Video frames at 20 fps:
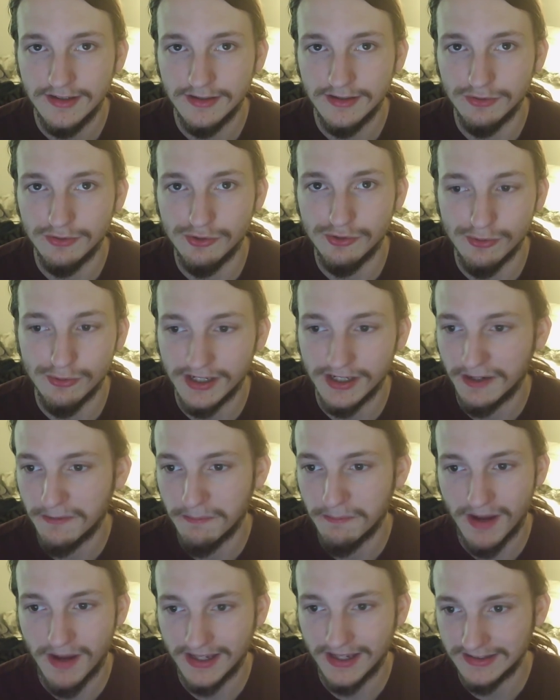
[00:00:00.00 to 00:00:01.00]
doing
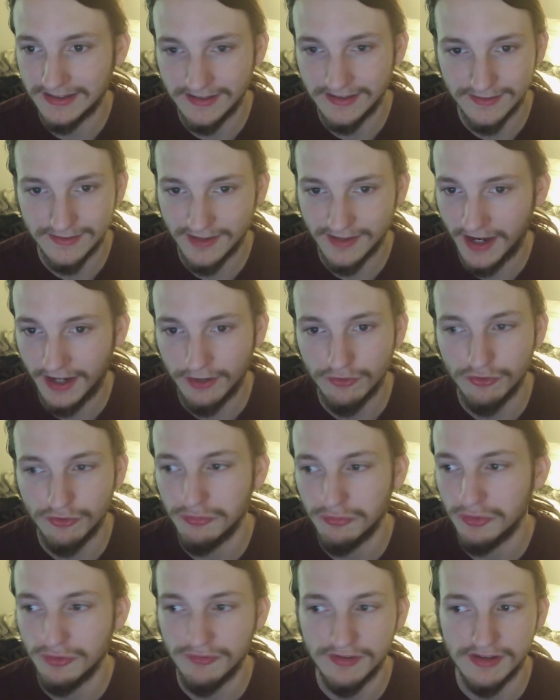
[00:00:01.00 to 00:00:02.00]
mindless action
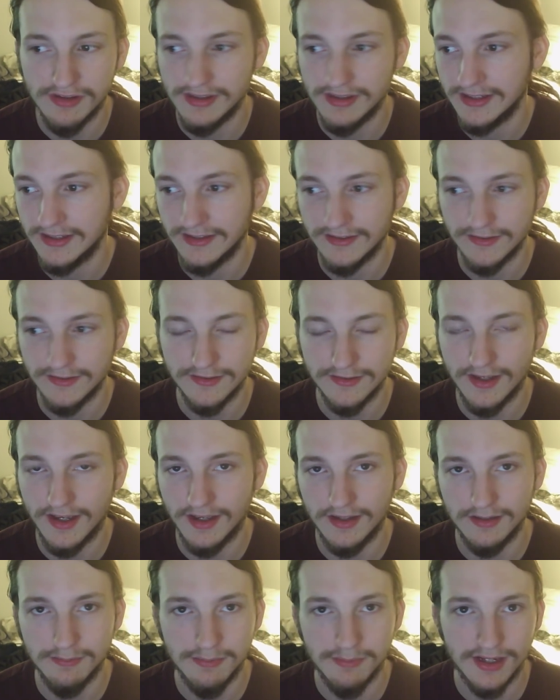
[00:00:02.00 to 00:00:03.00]
movie things
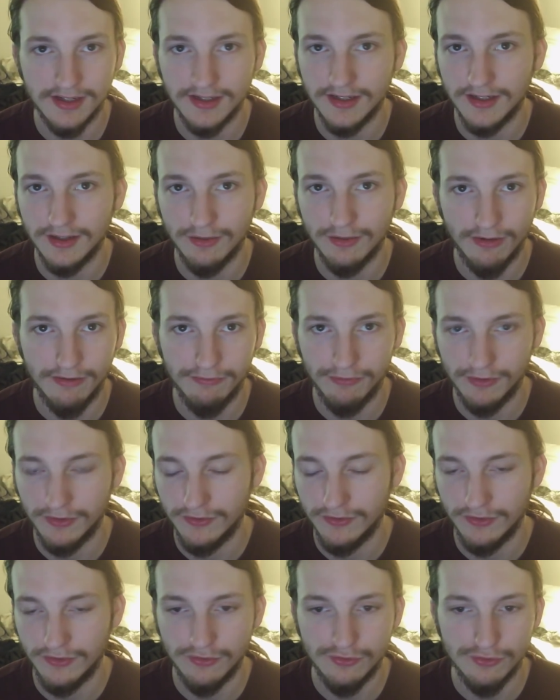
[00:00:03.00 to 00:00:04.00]
and making
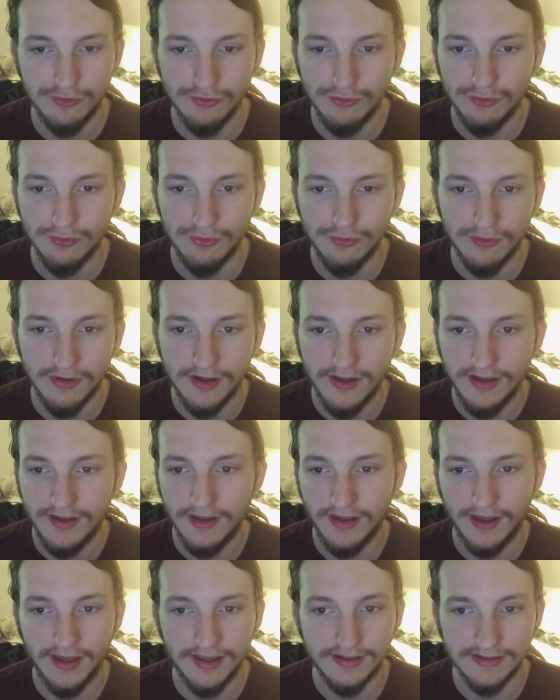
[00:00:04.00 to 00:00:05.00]
references to
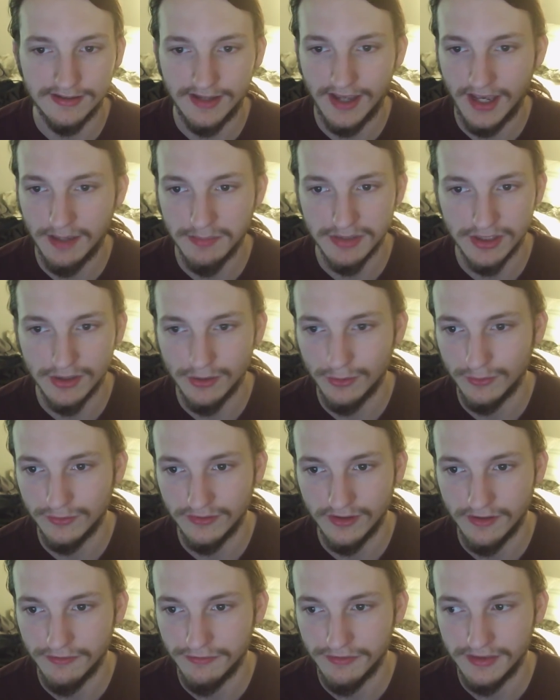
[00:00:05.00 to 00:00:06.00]
and cameos
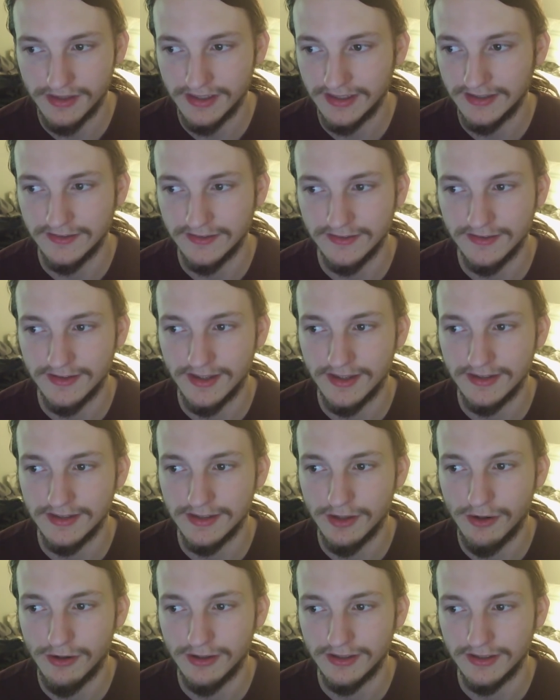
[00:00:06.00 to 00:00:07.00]
of things that
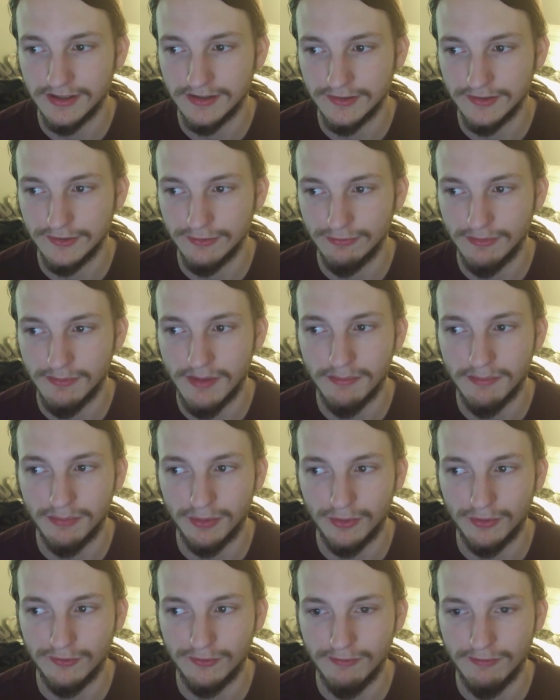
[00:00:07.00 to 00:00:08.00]
the audience
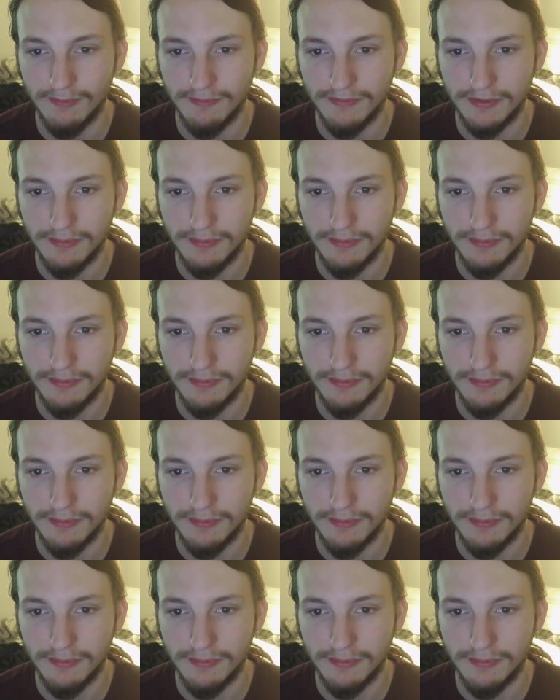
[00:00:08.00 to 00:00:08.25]
remembers from the